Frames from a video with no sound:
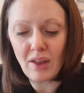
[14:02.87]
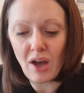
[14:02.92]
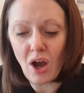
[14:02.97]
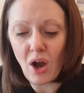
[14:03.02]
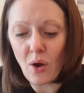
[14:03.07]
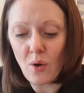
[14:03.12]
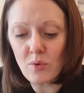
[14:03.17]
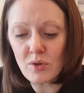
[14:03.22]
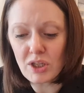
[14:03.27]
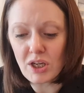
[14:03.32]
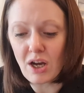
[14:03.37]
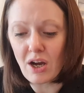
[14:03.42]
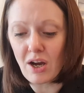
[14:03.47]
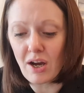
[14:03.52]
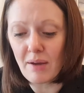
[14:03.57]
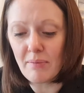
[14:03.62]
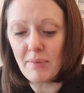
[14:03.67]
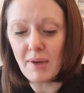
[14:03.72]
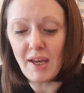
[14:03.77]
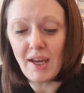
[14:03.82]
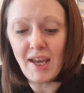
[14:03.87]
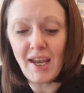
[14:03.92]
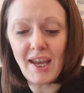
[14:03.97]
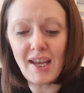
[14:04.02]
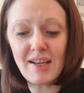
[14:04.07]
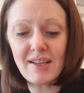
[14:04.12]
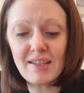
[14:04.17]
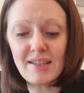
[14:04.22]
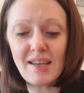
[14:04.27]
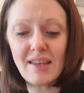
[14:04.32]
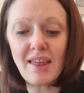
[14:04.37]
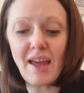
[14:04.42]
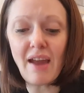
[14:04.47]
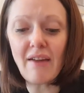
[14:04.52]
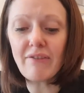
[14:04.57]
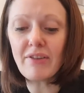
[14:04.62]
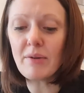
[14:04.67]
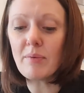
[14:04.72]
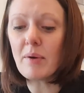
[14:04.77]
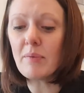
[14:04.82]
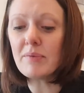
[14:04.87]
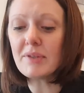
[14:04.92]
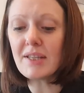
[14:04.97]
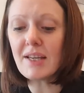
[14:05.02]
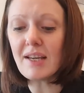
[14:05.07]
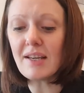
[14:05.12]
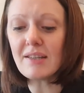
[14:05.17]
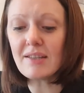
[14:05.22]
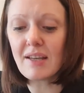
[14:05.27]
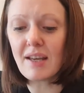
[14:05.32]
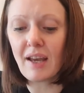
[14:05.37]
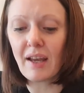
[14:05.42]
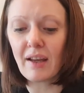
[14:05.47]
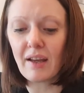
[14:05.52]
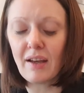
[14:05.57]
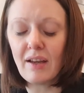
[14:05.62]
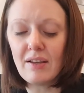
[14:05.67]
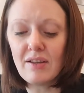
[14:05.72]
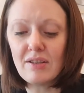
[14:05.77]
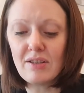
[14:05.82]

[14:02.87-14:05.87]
the whole time, he could see that everyone was eating.